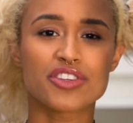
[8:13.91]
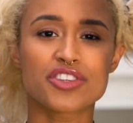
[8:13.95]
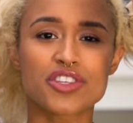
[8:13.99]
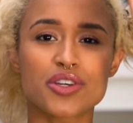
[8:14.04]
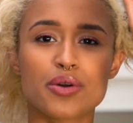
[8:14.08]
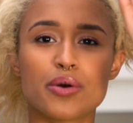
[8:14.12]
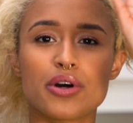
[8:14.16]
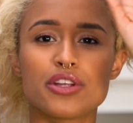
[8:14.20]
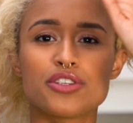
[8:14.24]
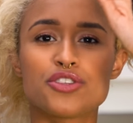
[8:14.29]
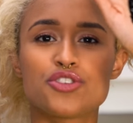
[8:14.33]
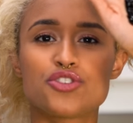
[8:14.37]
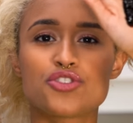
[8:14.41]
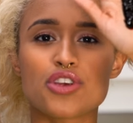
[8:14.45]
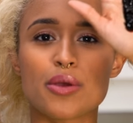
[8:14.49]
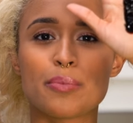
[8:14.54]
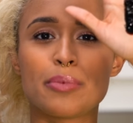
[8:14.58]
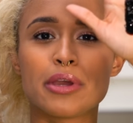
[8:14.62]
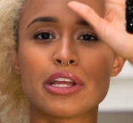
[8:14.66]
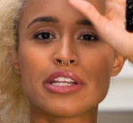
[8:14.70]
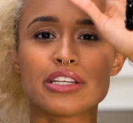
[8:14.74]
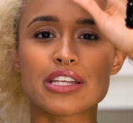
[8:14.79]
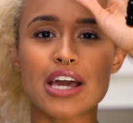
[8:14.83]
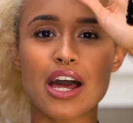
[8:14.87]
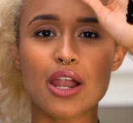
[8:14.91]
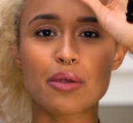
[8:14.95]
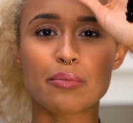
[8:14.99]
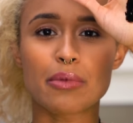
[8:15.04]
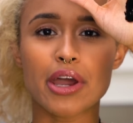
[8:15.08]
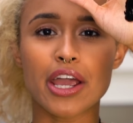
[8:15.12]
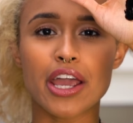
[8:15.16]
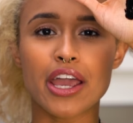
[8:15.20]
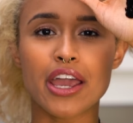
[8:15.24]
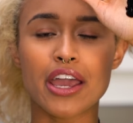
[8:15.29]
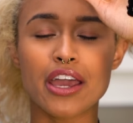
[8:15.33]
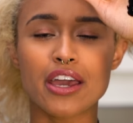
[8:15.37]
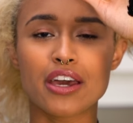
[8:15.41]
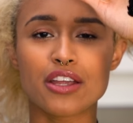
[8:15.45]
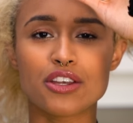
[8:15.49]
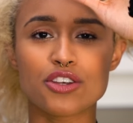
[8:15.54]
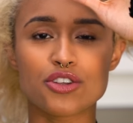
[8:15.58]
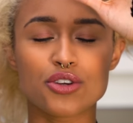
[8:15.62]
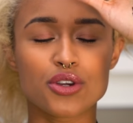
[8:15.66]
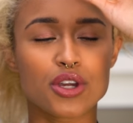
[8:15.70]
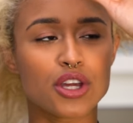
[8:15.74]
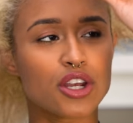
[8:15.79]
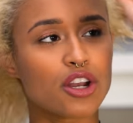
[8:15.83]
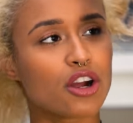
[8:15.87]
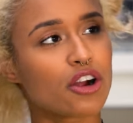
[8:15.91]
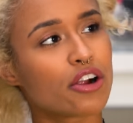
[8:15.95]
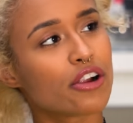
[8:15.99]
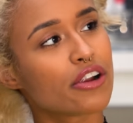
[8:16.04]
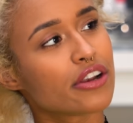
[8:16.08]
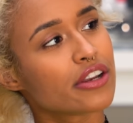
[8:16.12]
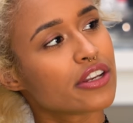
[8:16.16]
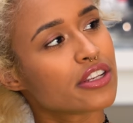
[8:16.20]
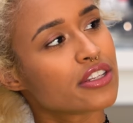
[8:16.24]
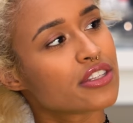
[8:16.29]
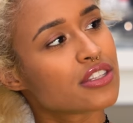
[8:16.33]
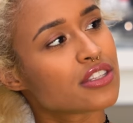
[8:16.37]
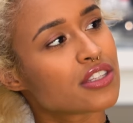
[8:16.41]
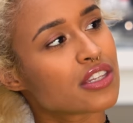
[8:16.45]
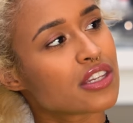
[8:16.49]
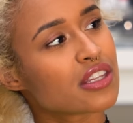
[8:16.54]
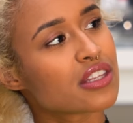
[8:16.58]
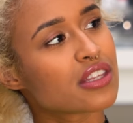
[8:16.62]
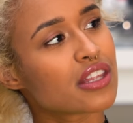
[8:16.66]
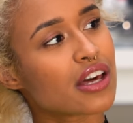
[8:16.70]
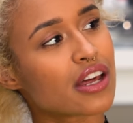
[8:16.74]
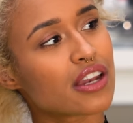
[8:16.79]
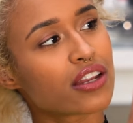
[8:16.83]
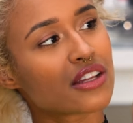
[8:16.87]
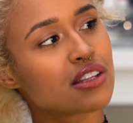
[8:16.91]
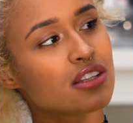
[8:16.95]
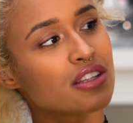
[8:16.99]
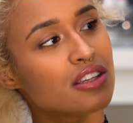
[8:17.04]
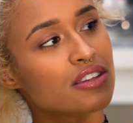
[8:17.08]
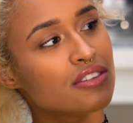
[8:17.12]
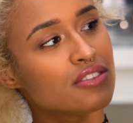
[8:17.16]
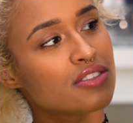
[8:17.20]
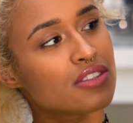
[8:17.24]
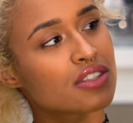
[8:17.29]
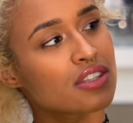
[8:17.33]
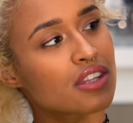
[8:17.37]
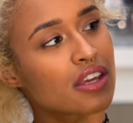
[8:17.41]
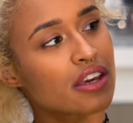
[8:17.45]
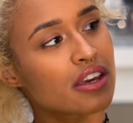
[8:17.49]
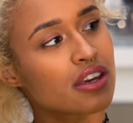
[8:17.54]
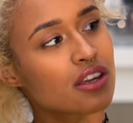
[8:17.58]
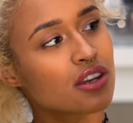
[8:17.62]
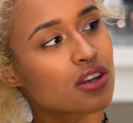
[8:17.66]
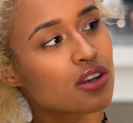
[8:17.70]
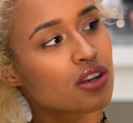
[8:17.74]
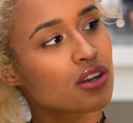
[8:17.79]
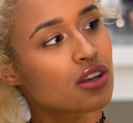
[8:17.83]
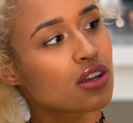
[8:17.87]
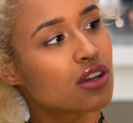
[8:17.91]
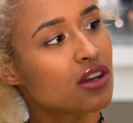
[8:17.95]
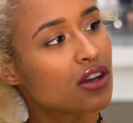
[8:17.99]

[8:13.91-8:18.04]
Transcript: can see while it's dripping down my hand, you can already see that it leaves like an